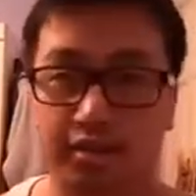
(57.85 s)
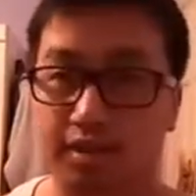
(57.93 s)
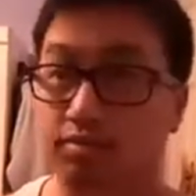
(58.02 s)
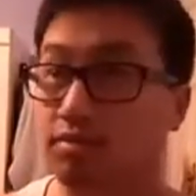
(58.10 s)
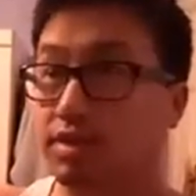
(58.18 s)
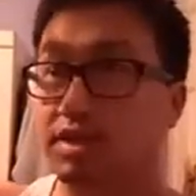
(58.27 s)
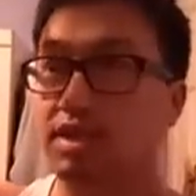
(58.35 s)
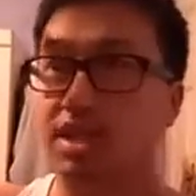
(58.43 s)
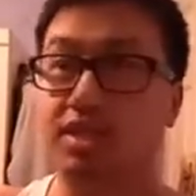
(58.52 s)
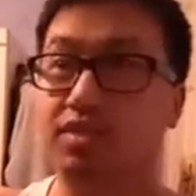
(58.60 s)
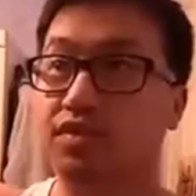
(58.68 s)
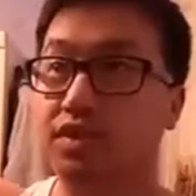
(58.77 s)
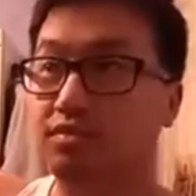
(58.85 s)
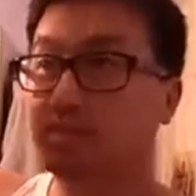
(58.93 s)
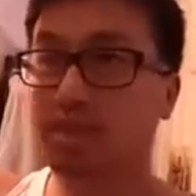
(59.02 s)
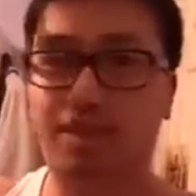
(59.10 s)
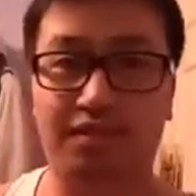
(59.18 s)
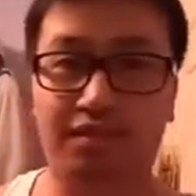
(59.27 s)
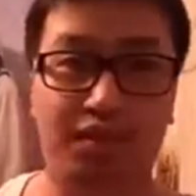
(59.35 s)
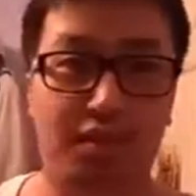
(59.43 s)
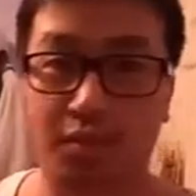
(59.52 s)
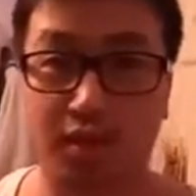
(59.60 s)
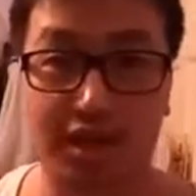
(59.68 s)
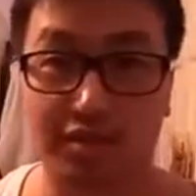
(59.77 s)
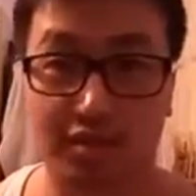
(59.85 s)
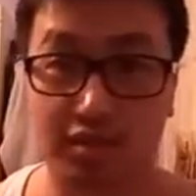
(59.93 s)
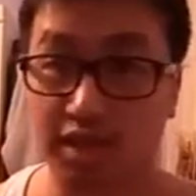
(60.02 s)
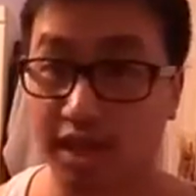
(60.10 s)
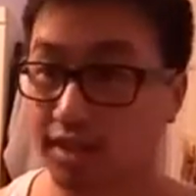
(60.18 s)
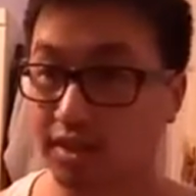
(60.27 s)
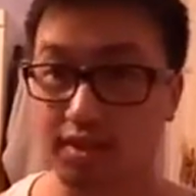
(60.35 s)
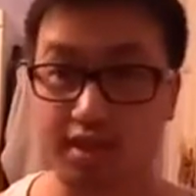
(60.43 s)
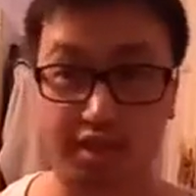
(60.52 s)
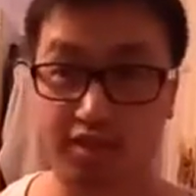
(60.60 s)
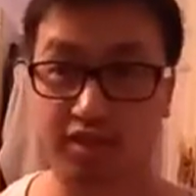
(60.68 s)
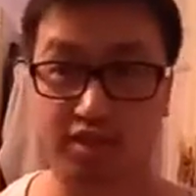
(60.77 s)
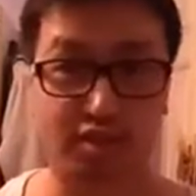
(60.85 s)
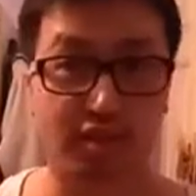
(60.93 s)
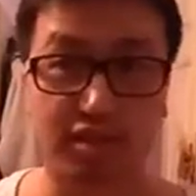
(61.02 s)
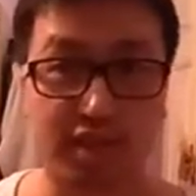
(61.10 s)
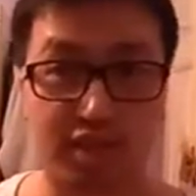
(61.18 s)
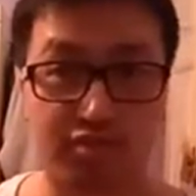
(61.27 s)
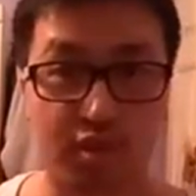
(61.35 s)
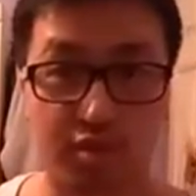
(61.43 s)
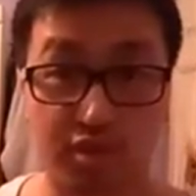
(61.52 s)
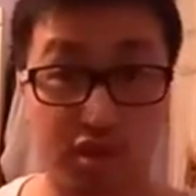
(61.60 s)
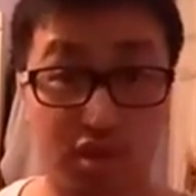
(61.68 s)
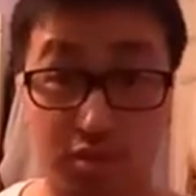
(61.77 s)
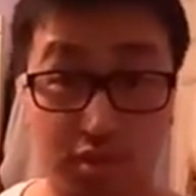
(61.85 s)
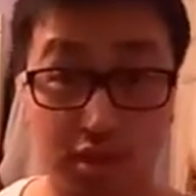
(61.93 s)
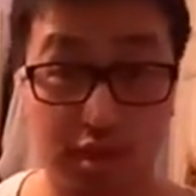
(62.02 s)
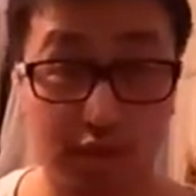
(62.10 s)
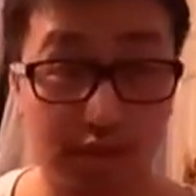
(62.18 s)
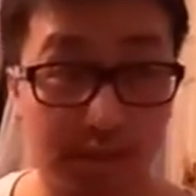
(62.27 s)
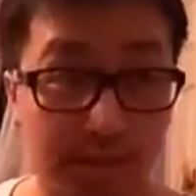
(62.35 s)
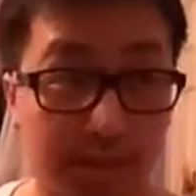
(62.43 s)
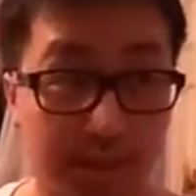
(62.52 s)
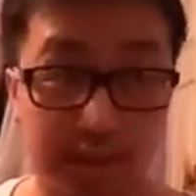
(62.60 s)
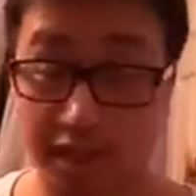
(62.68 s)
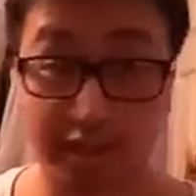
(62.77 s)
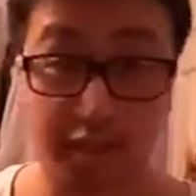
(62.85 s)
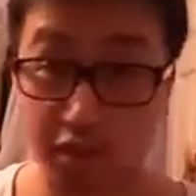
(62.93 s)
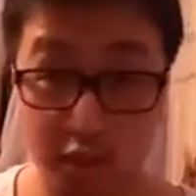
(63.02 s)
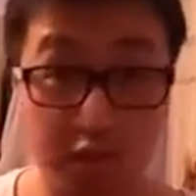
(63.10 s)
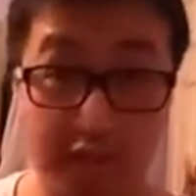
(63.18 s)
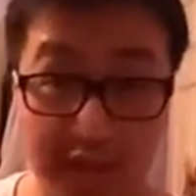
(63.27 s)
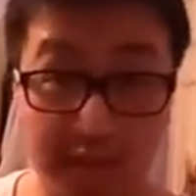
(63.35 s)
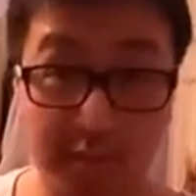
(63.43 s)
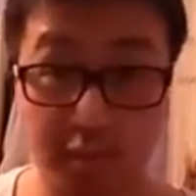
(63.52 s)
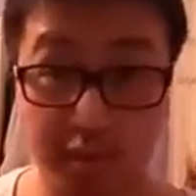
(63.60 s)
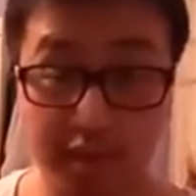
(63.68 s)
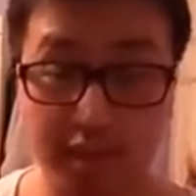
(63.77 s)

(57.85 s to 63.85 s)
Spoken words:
You know, that 6 foot, 7 foot, whatever, okay? They just suddenly grow so tall. I mean, that's girls and